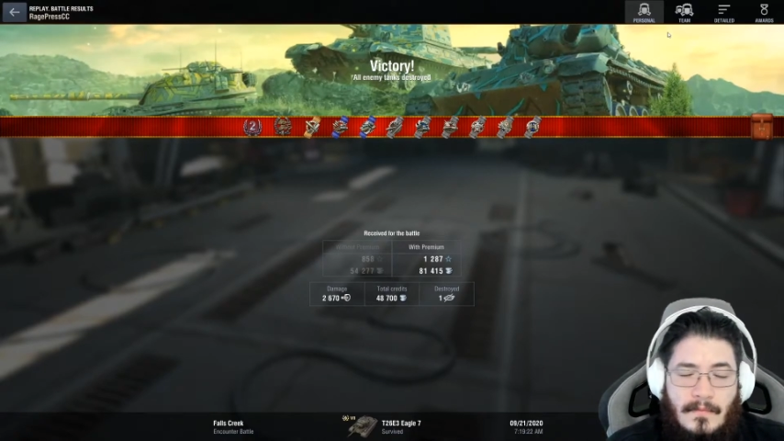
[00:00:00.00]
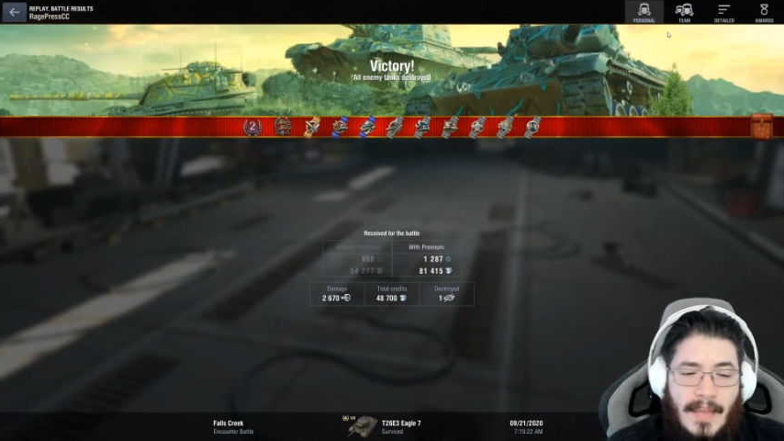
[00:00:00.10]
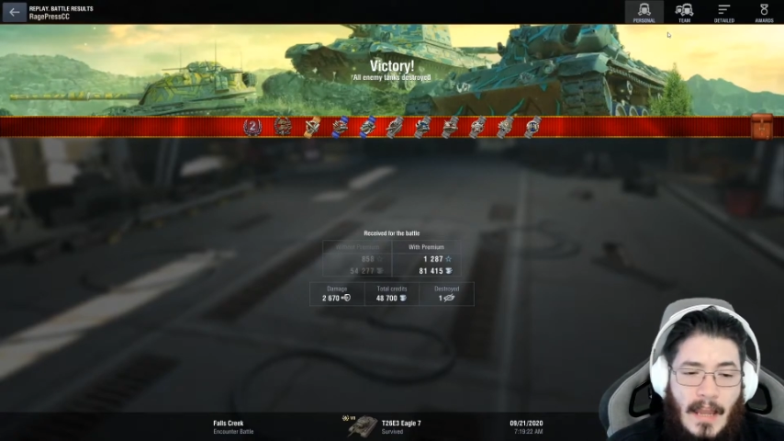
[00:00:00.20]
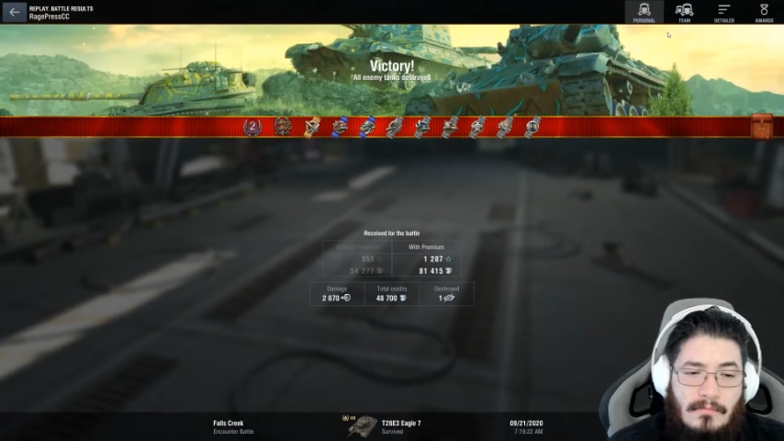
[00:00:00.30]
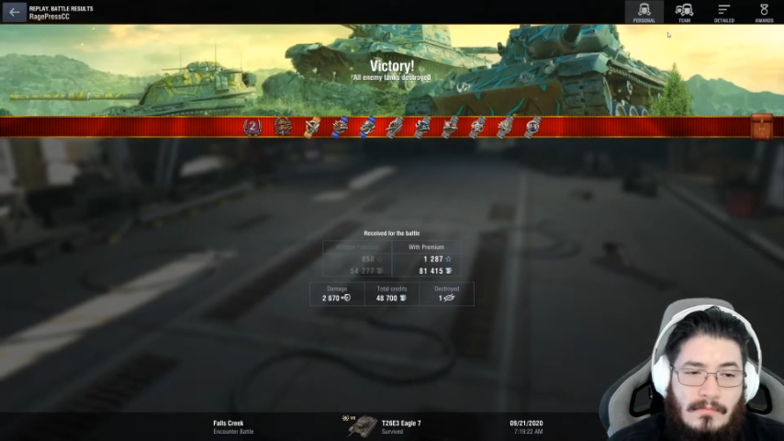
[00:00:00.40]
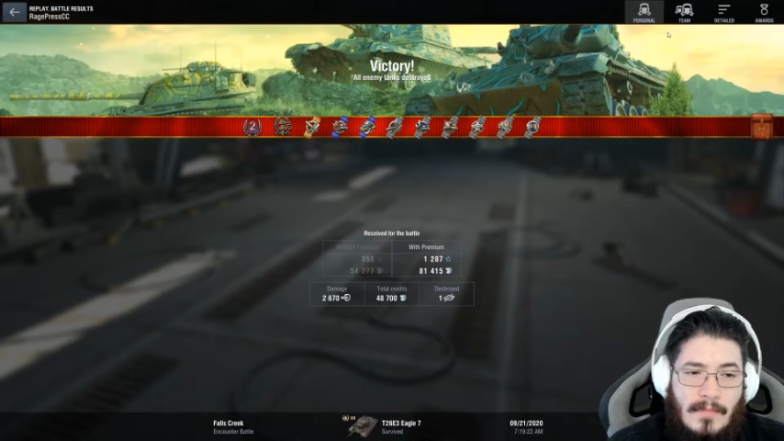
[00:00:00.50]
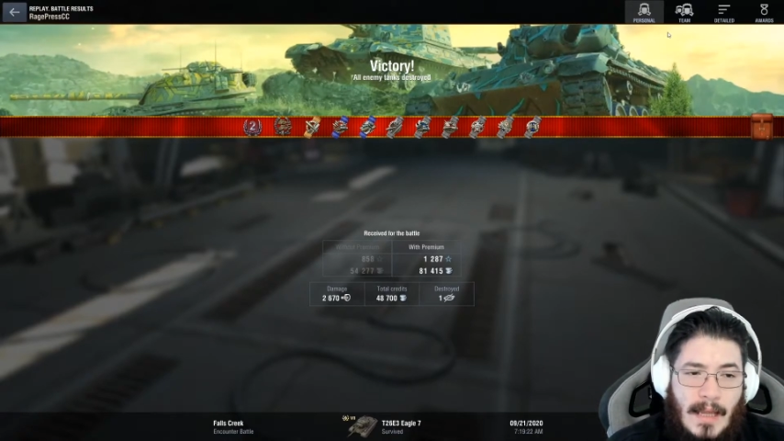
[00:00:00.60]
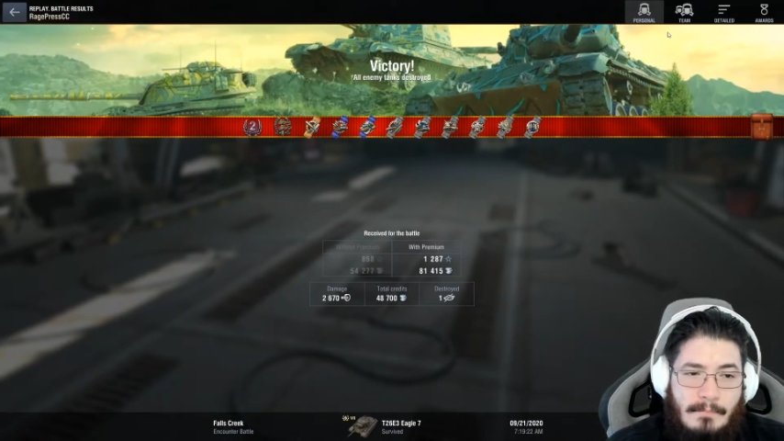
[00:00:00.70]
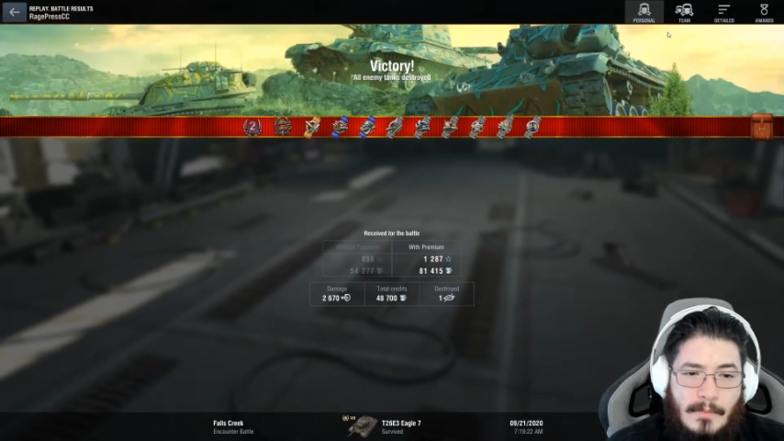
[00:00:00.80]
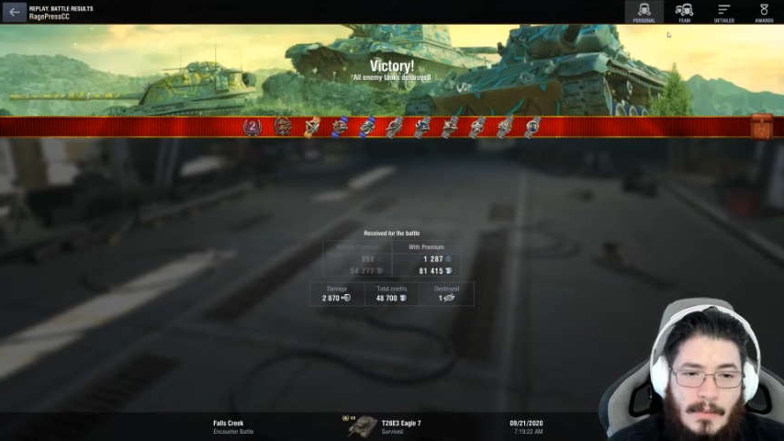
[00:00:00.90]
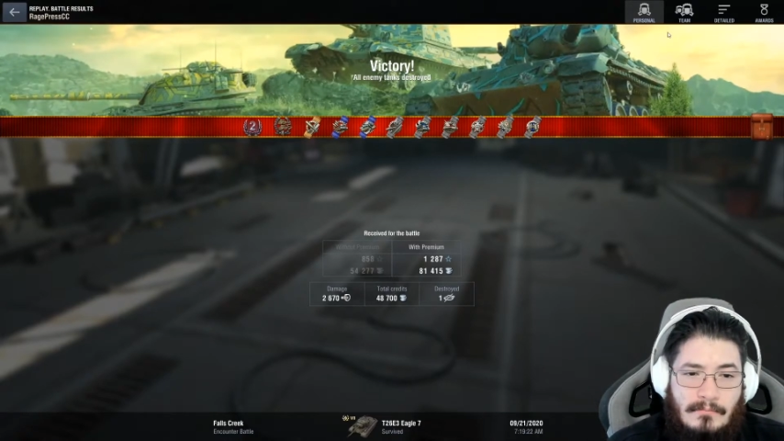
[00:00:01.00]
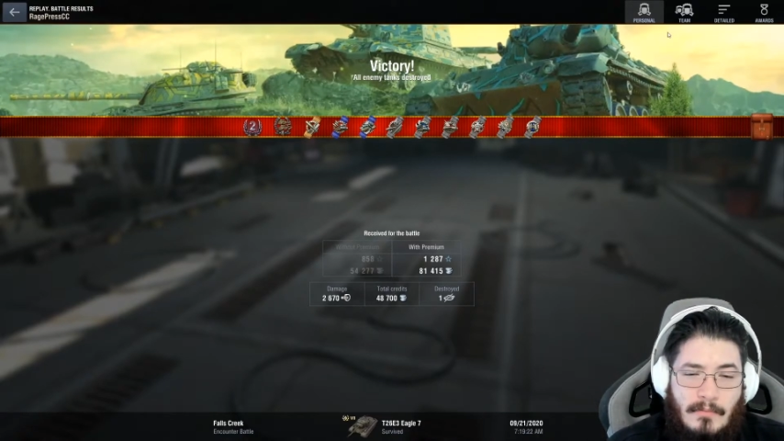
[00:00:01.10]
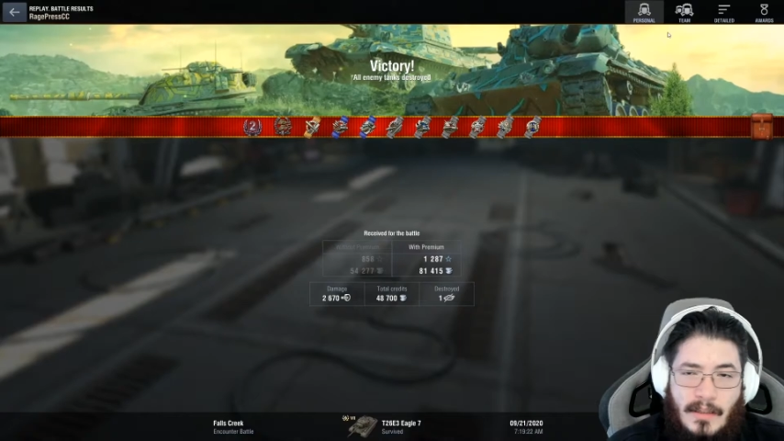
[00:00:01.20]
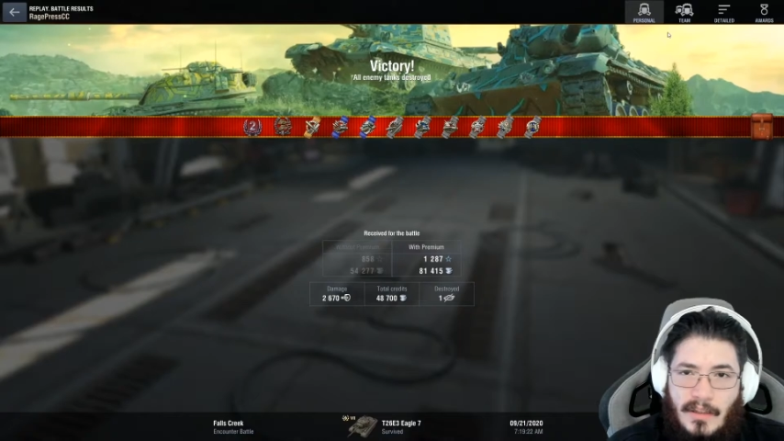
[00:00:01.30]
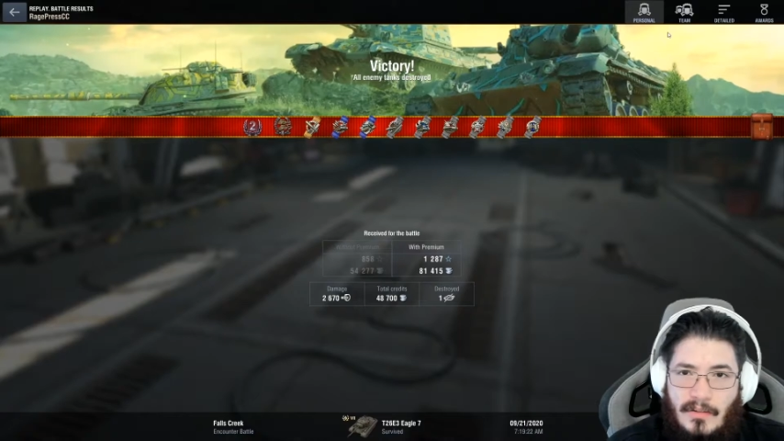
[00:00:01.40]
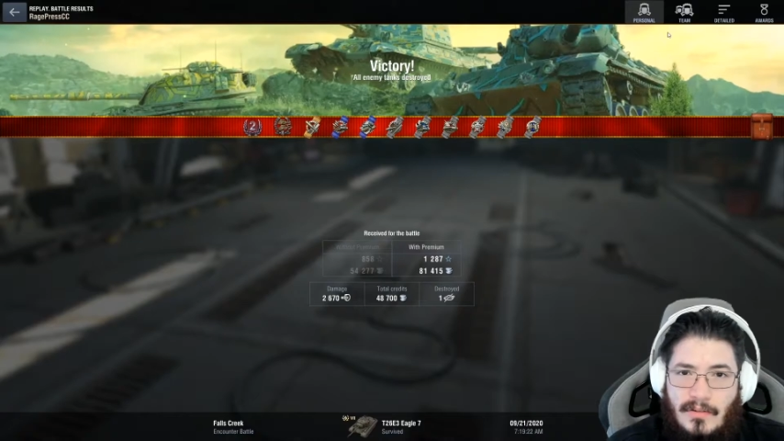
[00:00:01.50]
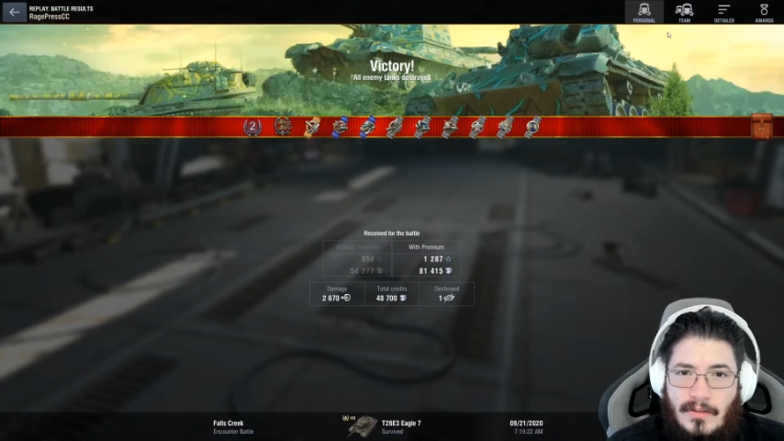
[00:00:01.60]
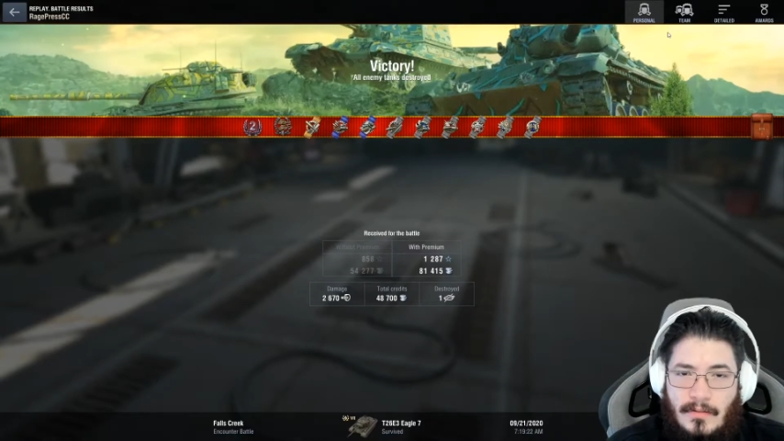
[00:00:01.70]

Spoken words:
Now, I'm not really used